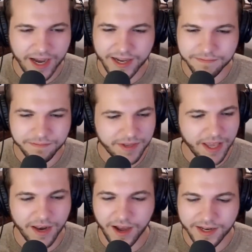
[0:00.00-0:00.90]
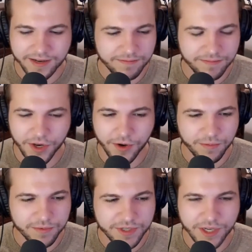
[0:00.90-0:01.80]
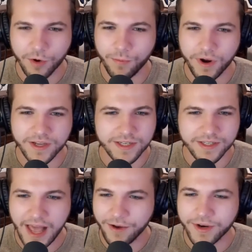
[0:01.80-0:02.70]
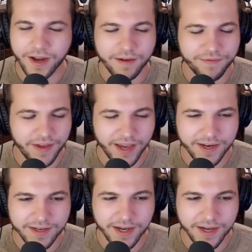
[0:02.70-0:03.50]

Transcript: I cannot, sing your praises loud enough. And